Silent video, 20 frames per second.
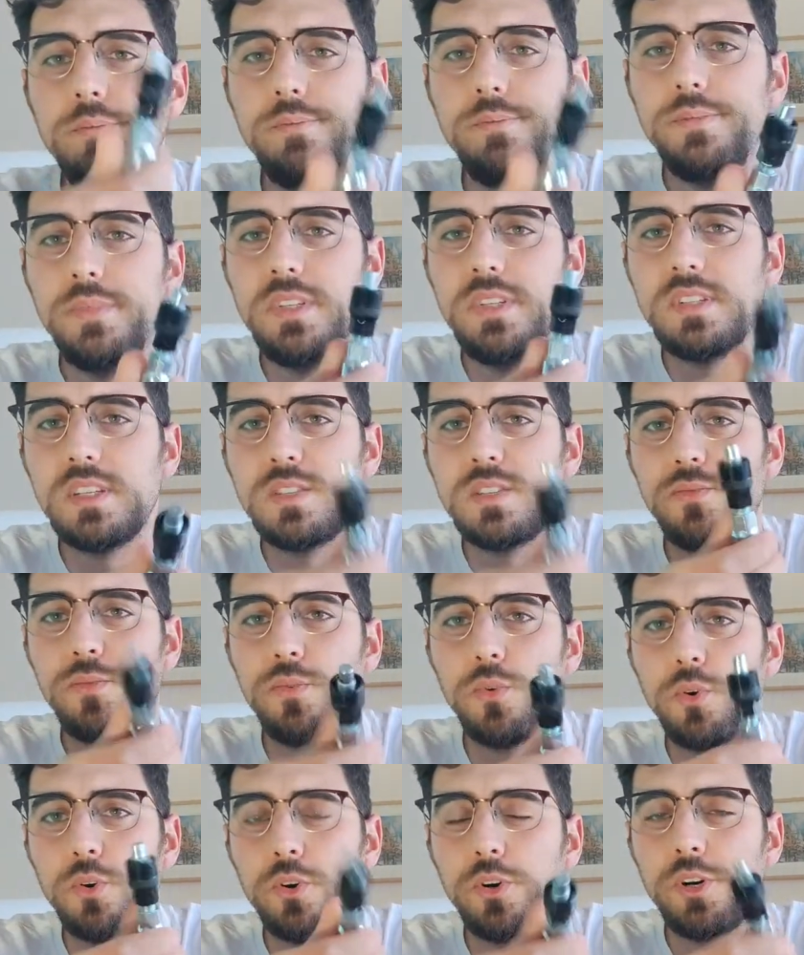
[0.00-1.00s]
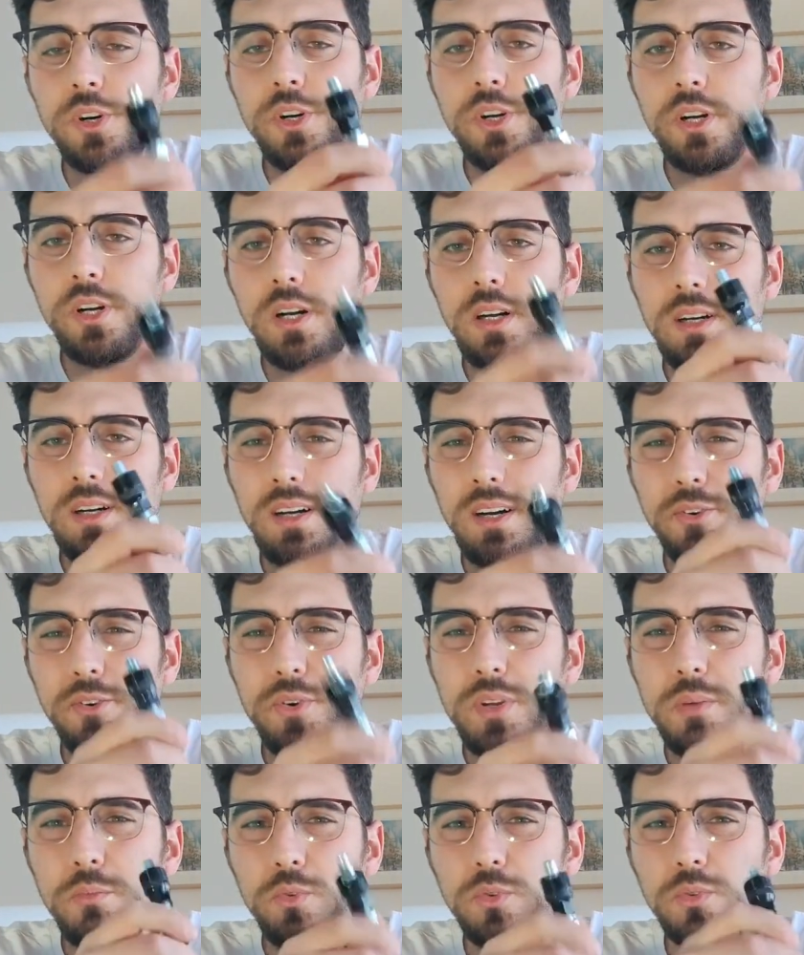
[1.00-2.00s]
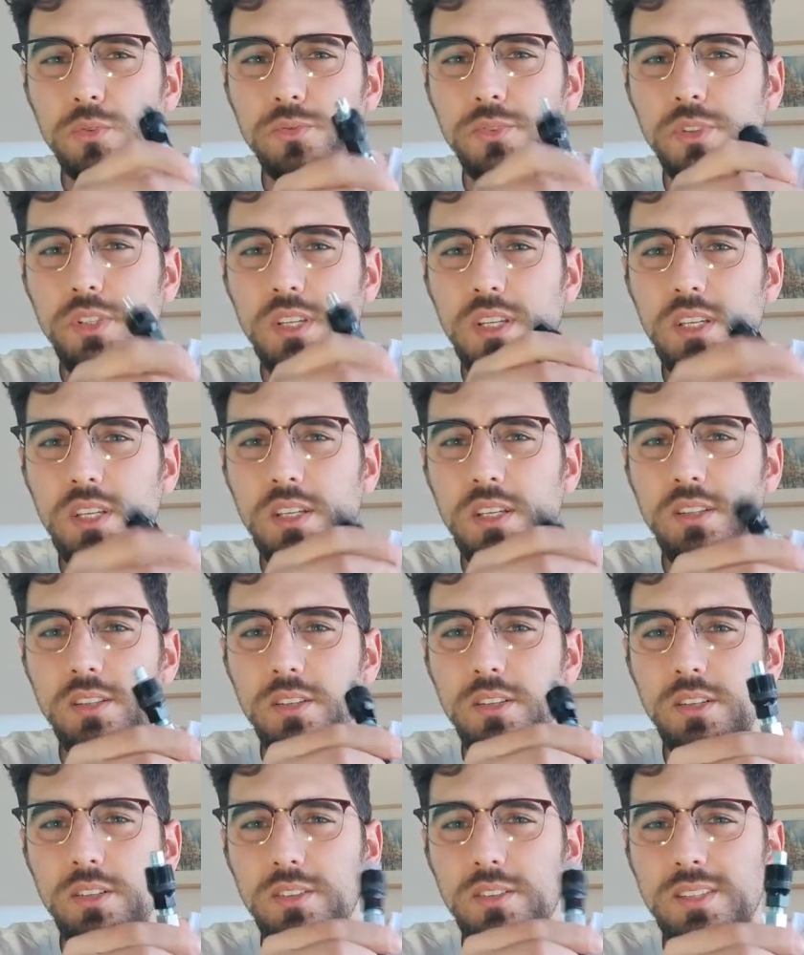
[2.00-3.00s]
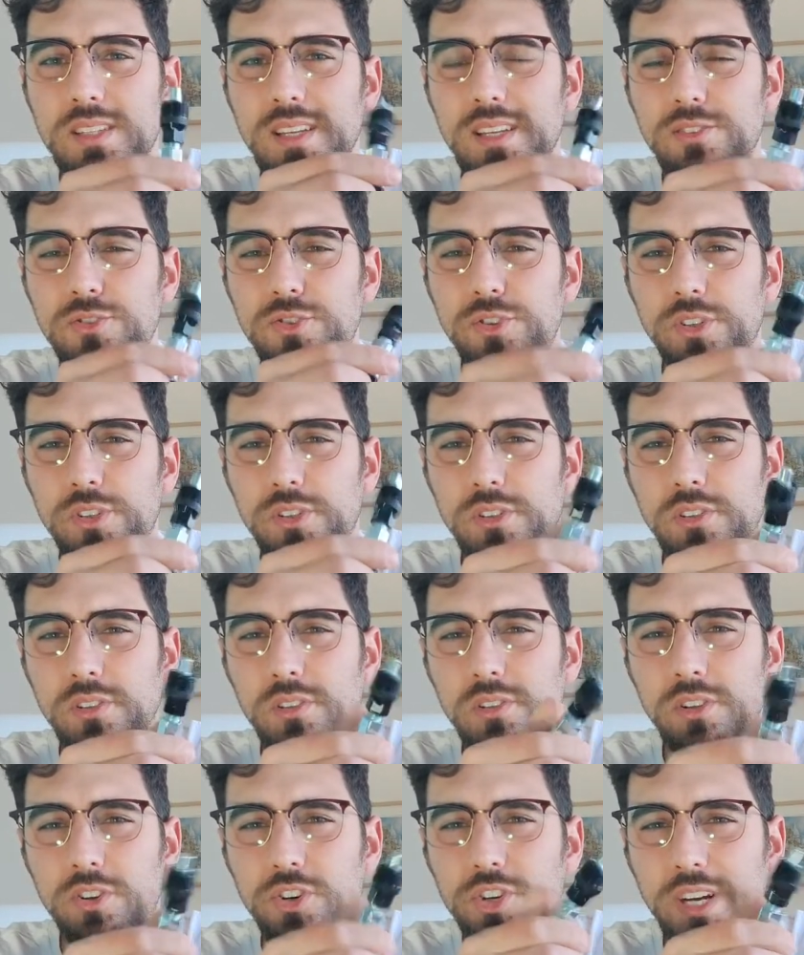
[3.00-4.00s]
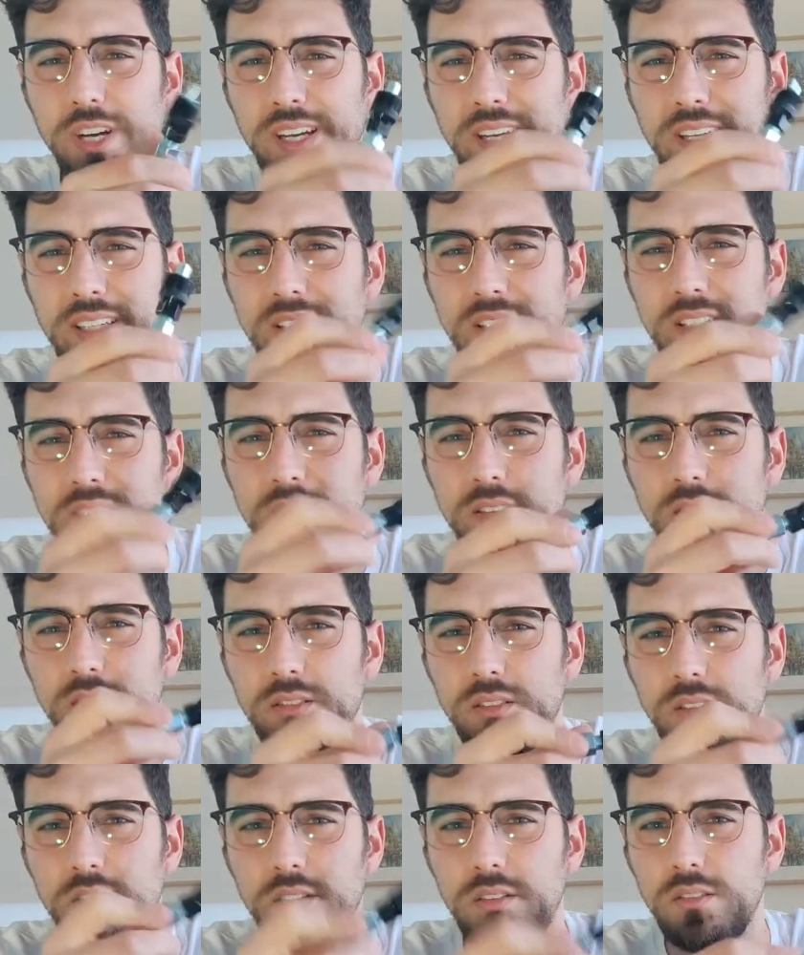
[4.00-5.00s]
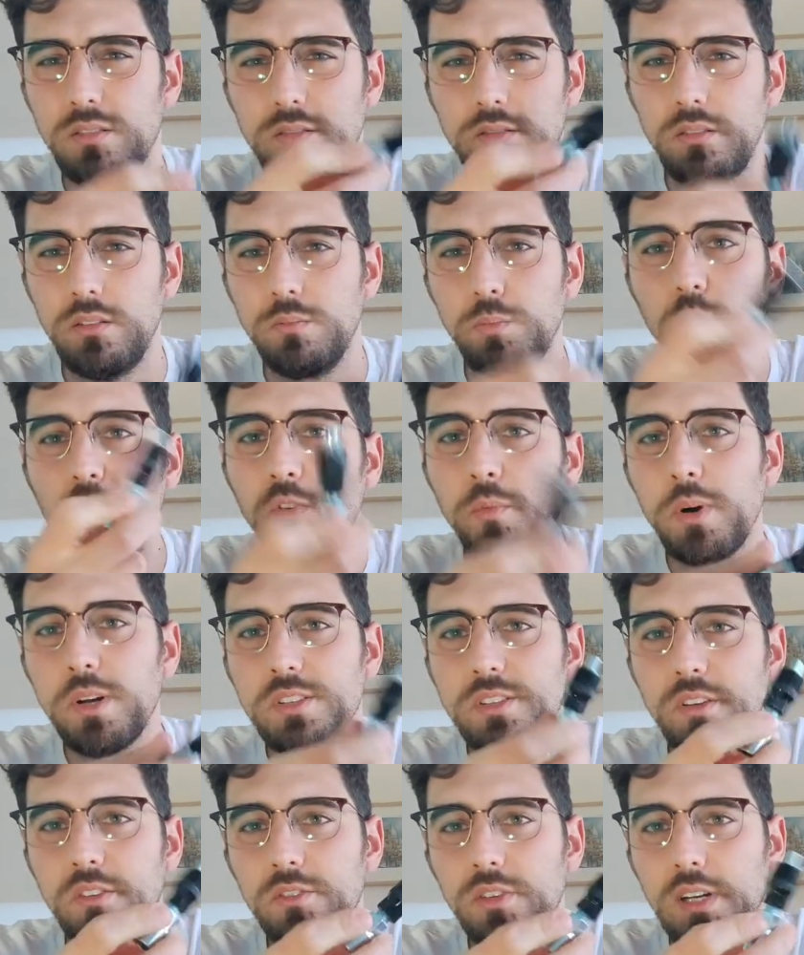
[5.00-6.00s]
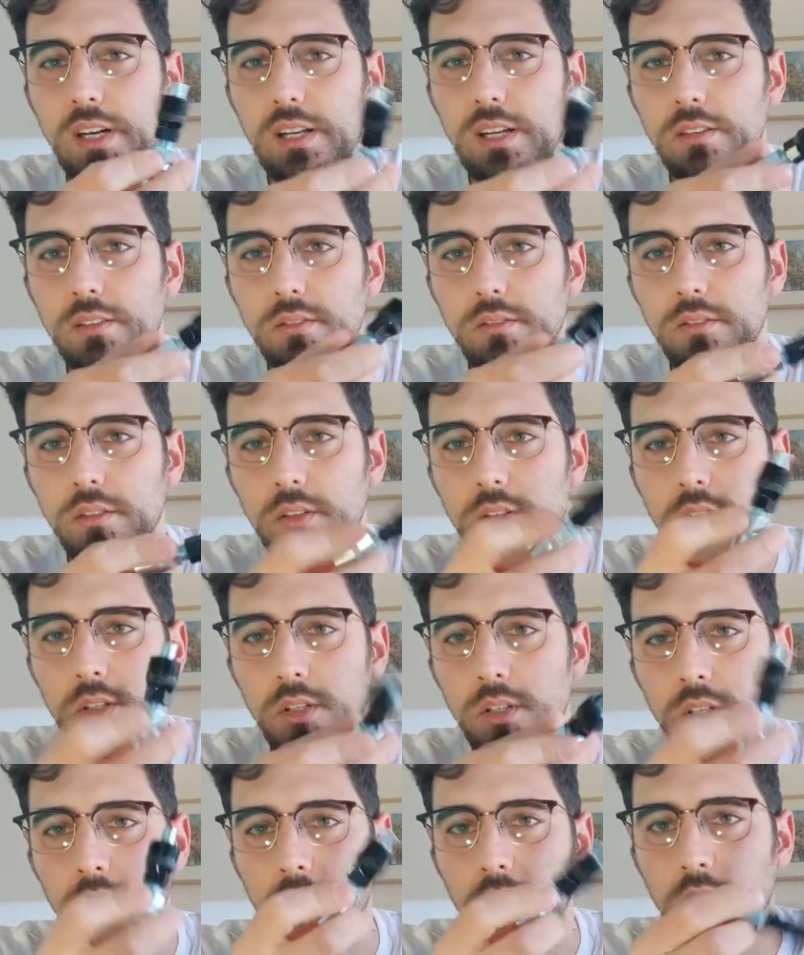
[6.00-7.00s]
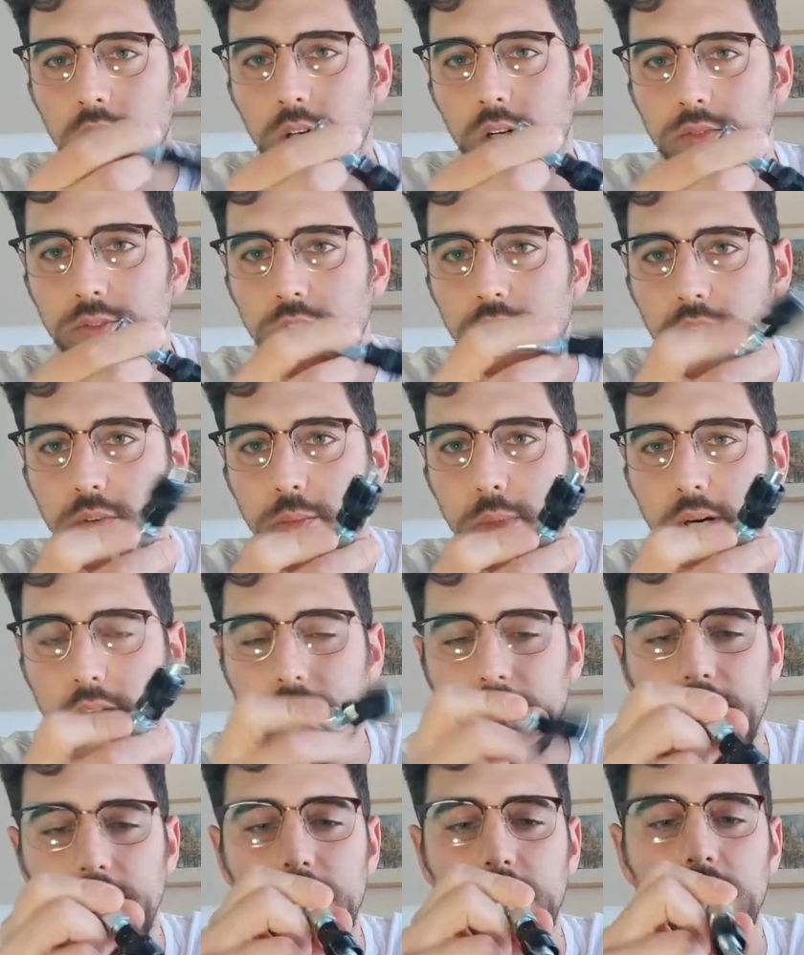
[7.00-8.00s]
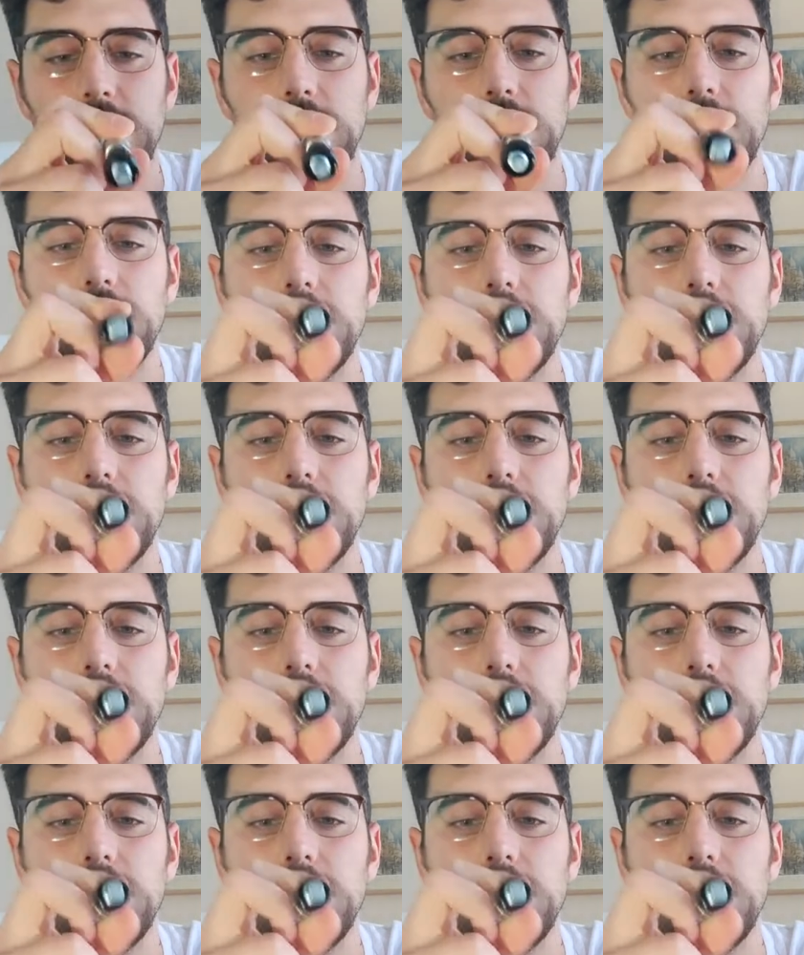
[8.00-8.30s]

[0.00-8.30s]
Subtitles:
This is for remove the central crank, the mouvement central of your bike.